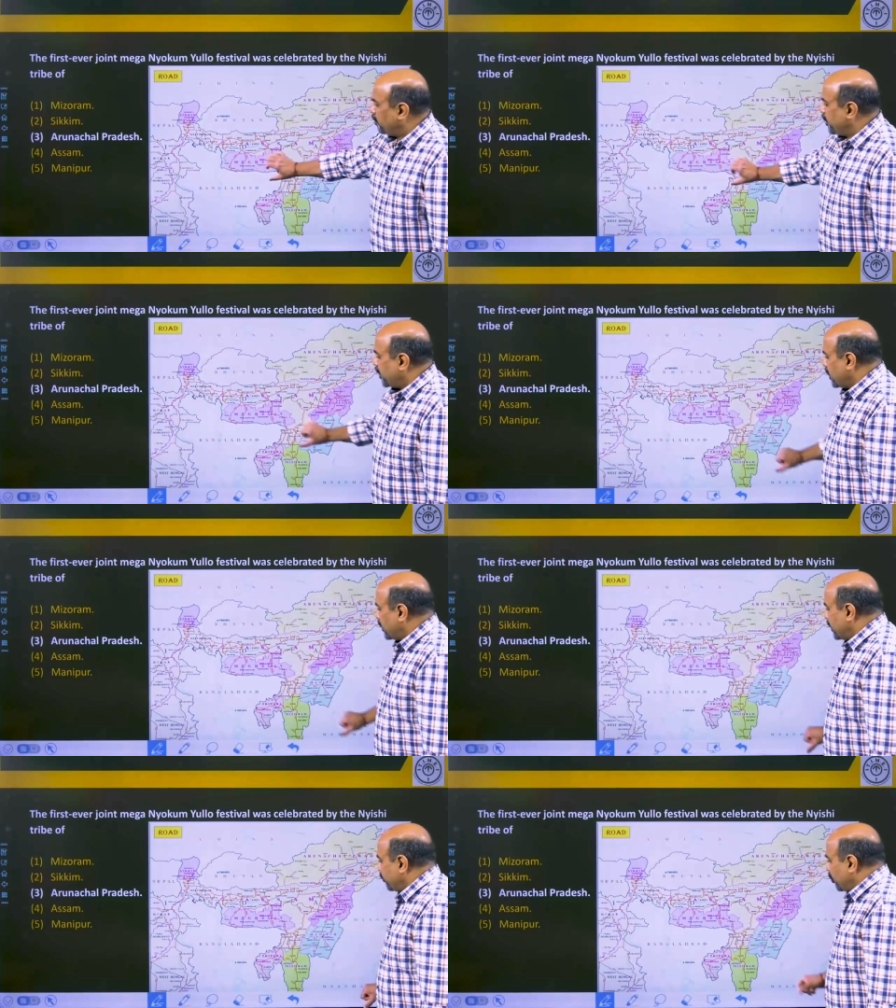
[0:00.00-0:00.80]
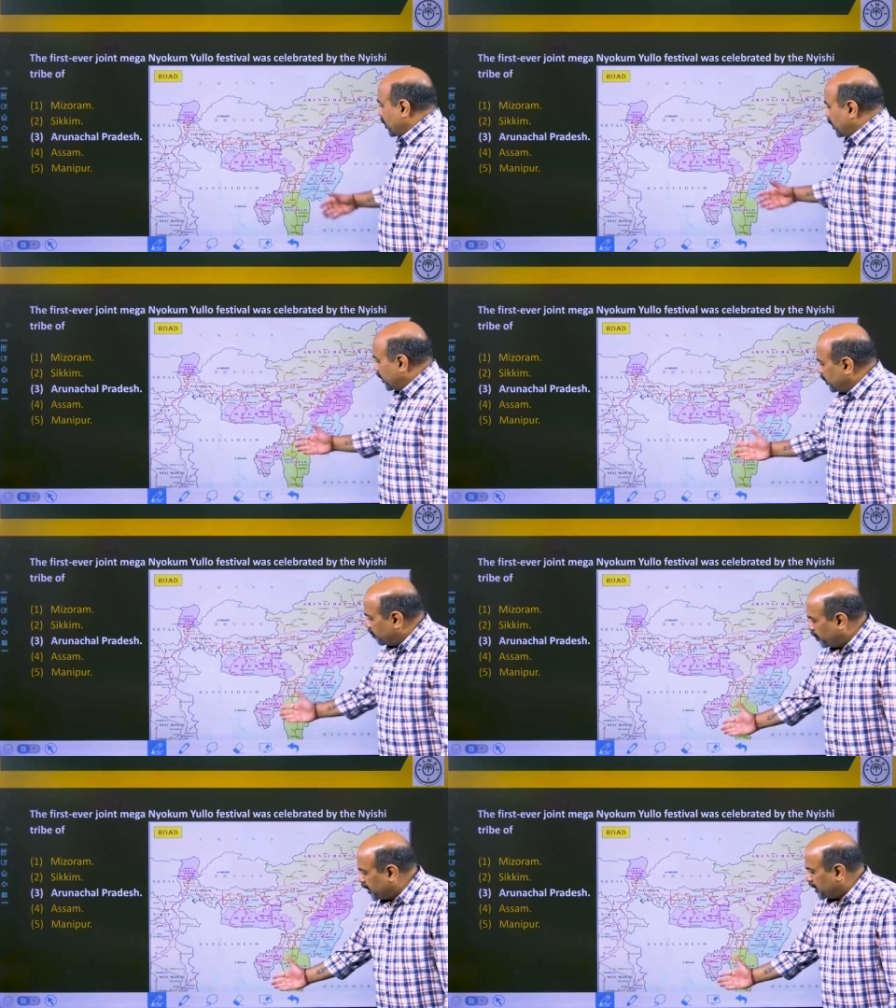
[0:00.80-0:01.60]
Meghalaya,
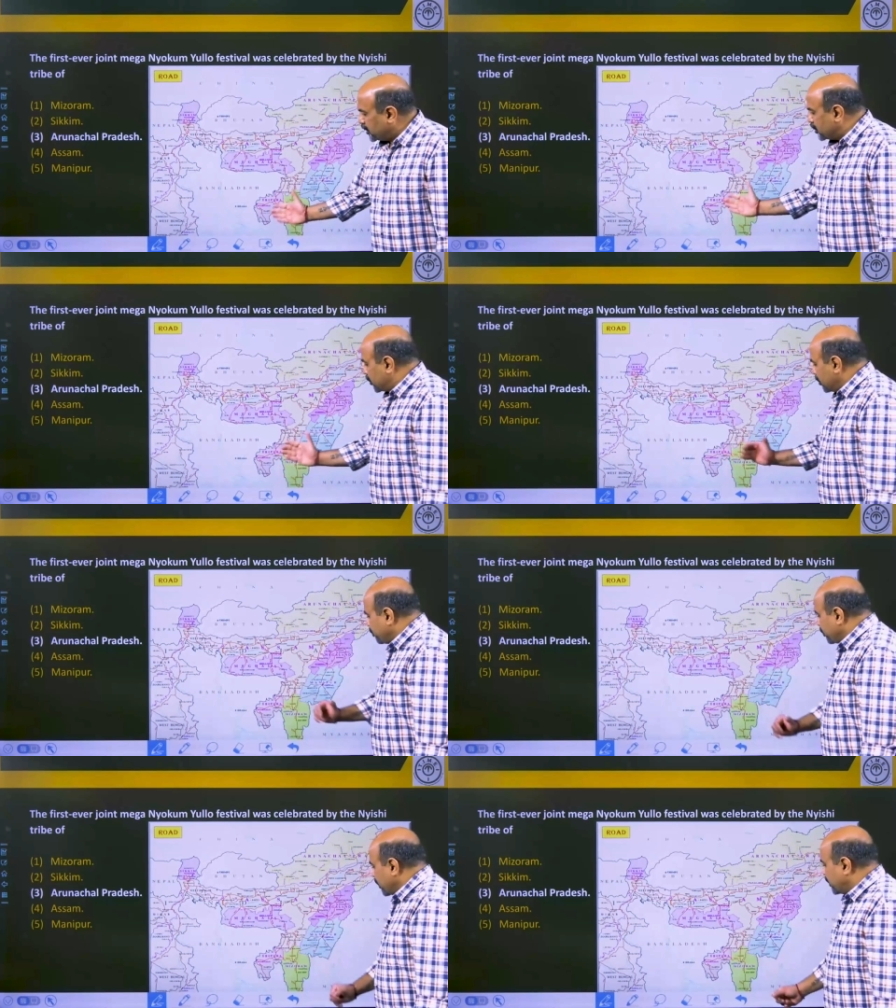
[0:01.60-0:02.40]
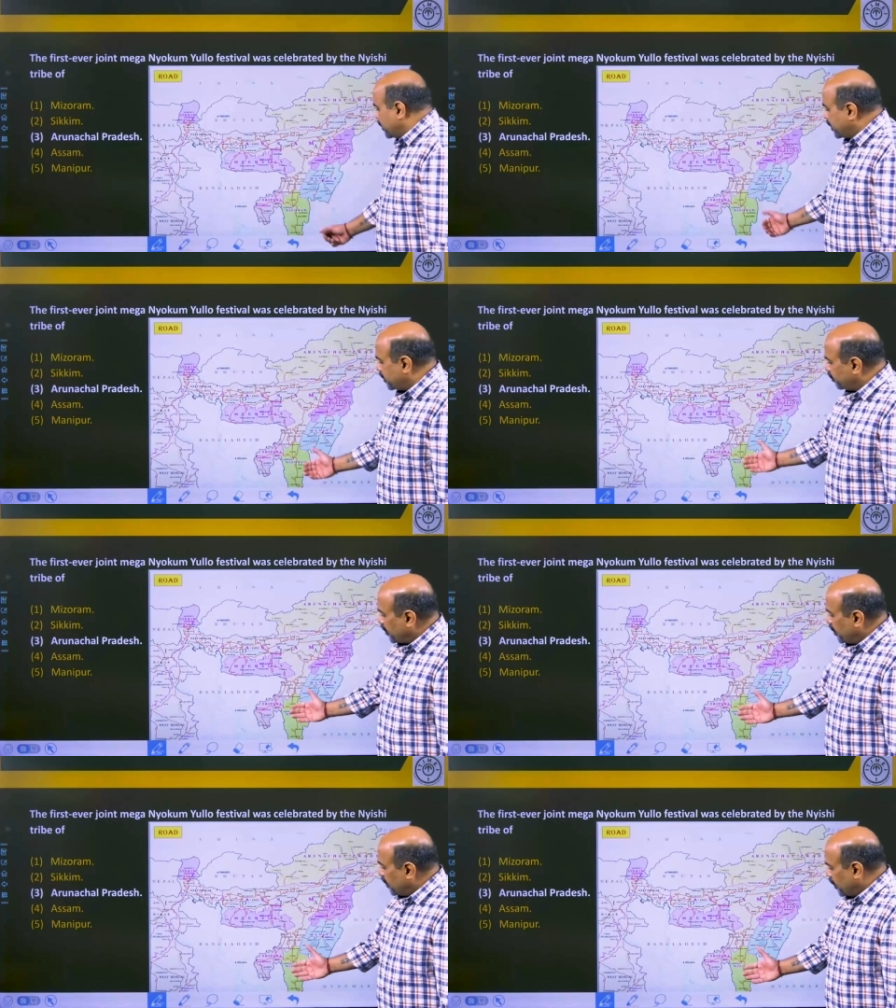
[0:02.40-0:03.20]
plains Tripura here,
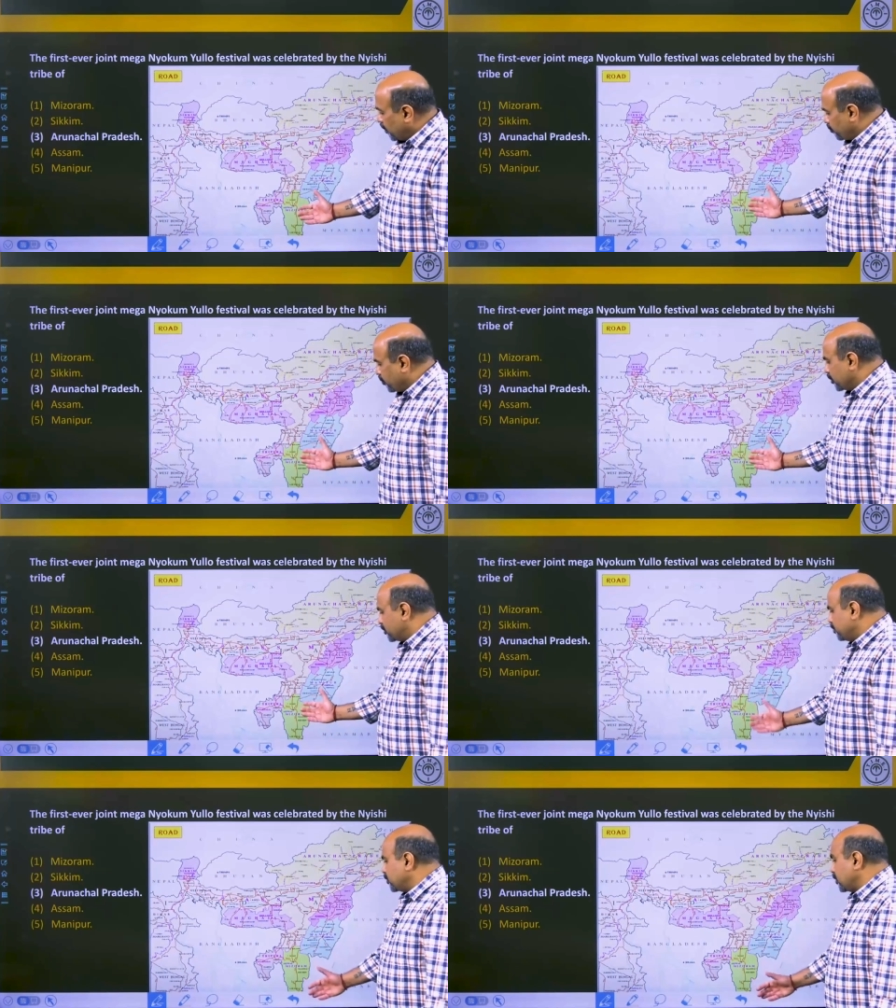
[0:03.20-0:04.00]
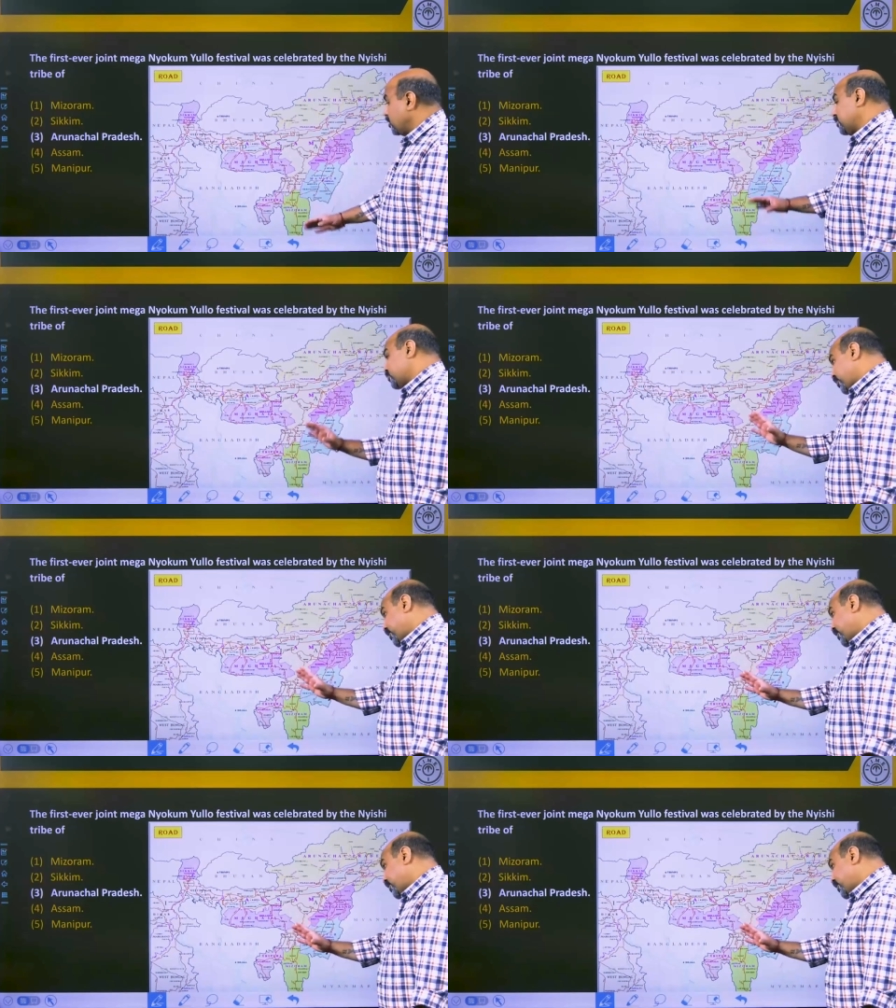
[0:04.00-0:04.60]
and of course Mizoram is pretty